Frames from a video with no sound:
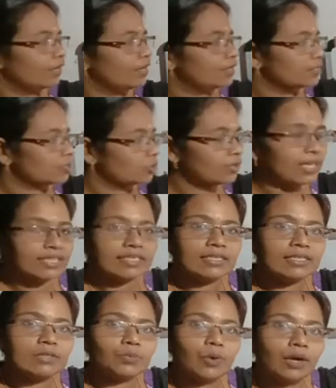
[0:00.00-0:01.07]
so that
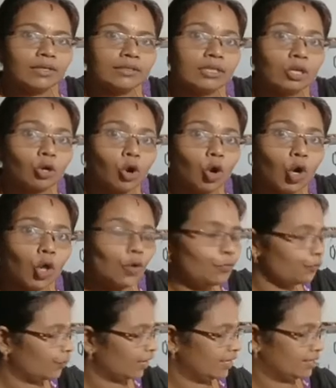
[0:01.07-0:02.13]
is what the role of
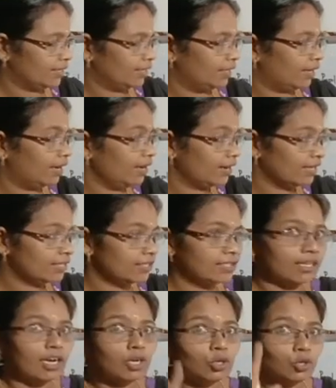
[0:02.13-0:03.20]
retina.
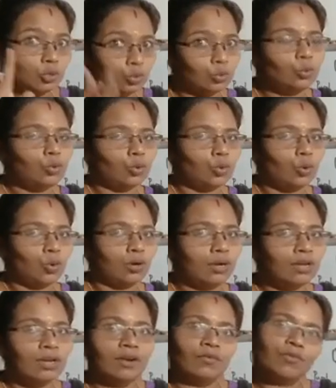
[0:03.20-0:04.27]
Retina two role,
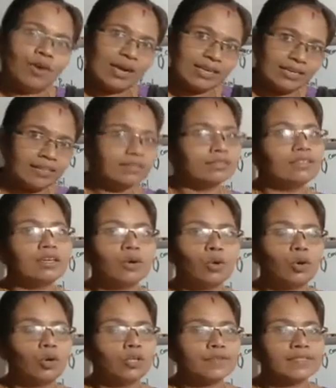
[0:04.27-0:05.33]
one the
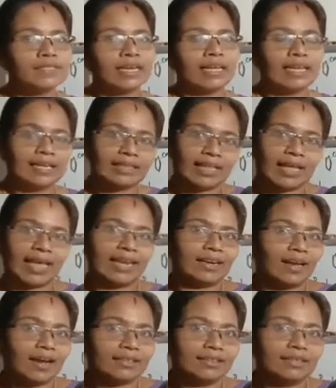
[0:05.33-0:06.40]
role of screen, and
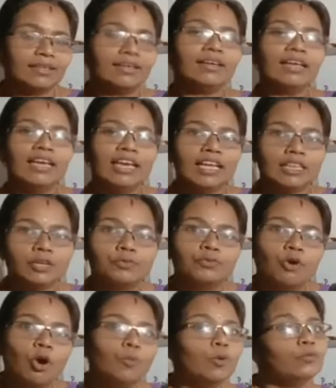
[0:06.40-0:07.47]
other in the
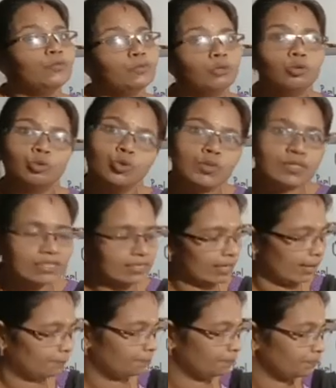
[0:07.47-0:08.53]
form of two cell.
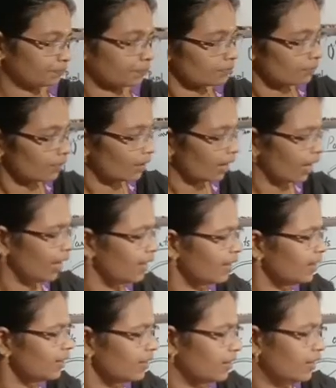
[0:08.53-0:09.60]

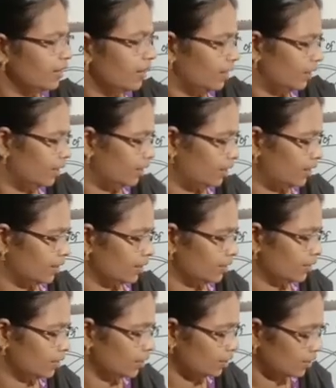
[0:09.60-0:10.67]
And
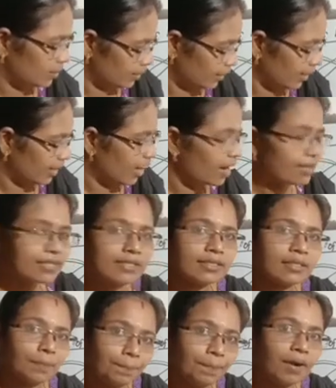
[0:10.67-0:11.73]
the
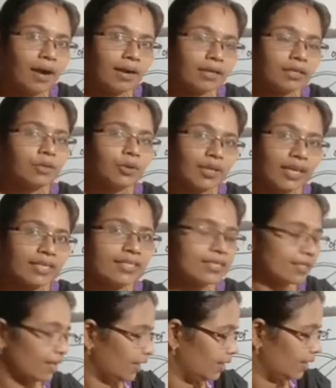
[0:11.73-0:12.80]
last part you can
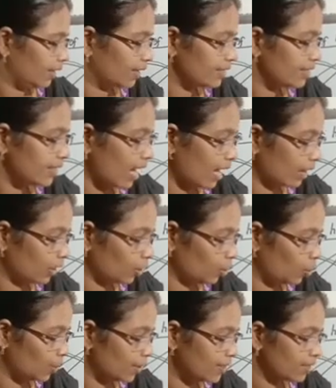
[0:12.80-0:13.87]
see here is
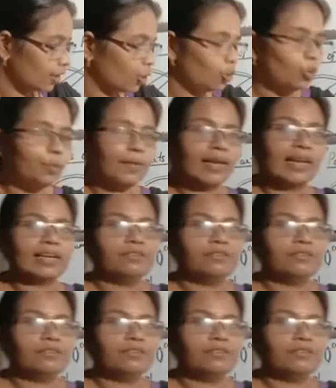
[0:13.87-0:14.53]
aqueous humor and